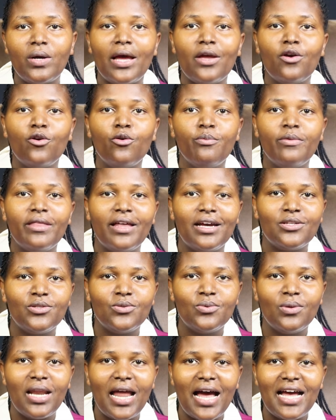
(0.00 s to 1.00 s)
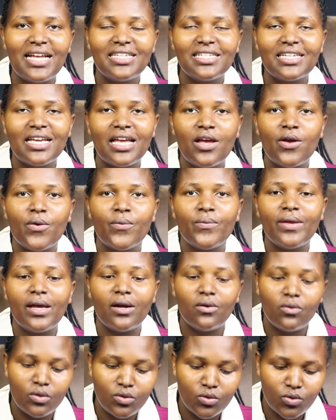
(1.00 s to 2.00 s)
I hope that you learned. We are
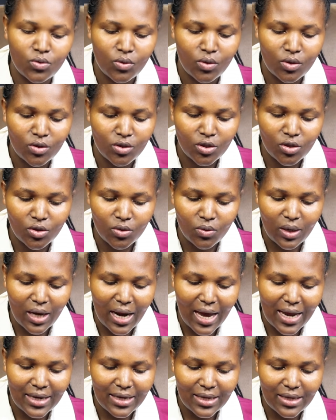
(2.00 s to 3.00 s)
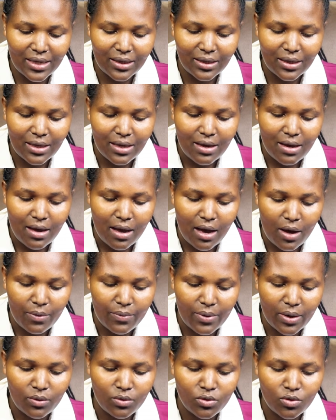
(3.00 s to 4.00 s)
going to continue learning.
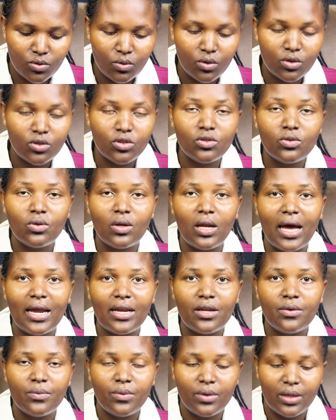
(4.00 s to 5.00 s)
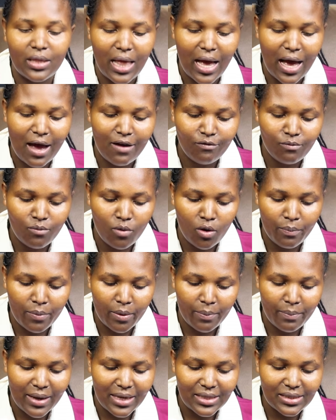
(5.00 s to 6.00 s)
We will have more
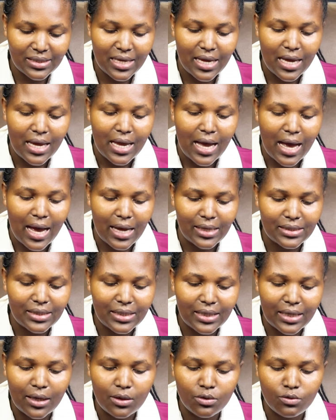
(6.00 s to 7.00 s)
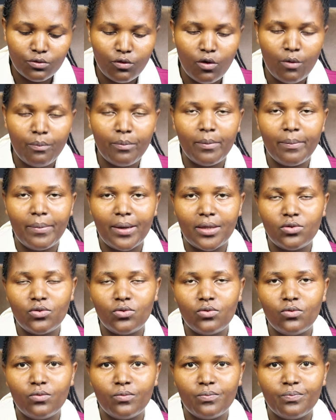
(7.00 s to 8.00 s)
papers. Check out for paper
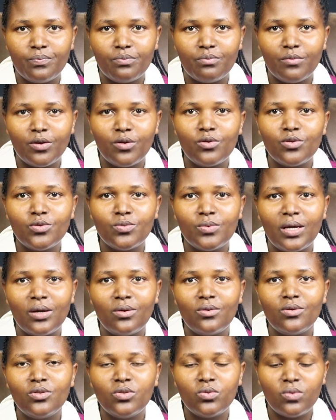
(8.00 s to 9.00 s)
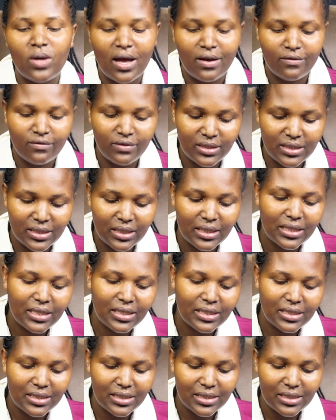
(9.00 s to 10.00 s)
2 because we are going to have it
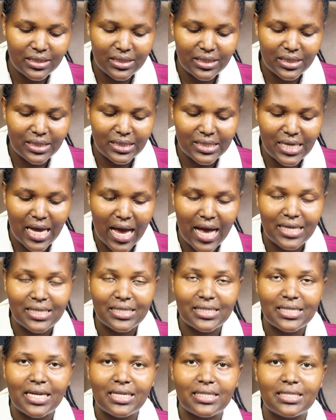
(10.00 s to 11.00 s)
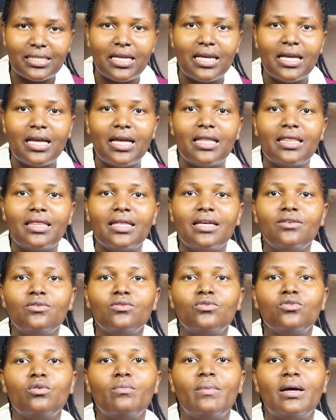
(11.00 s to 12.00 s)
in detailed answers. Thank
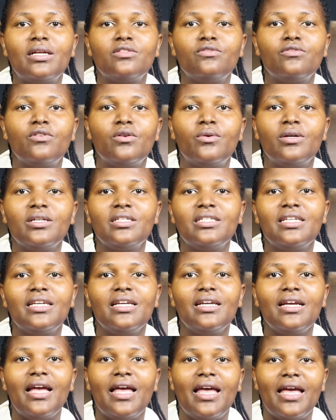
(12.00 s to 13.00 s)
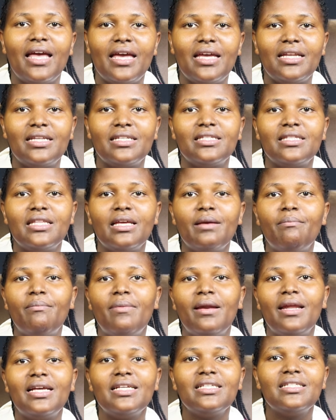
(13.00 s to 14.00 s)
you so much for watching, and stay
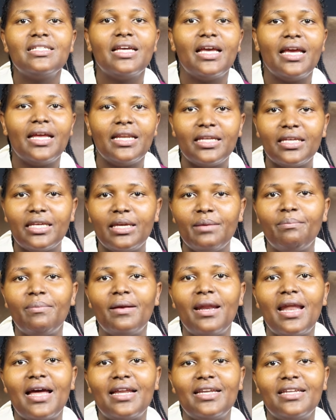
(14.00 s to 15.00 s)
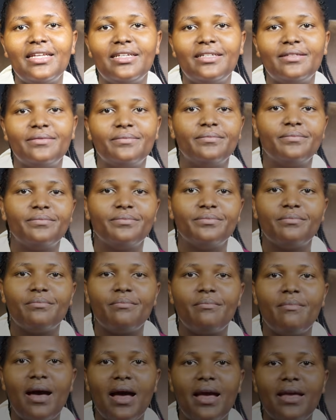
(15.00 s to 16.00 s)
blessed and keep learning.
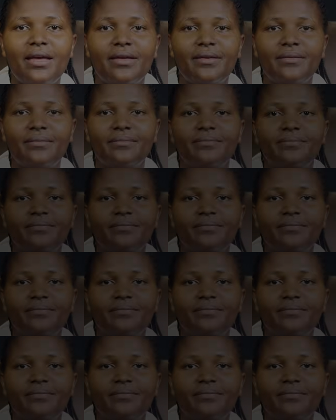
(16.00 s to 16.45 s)
Bye.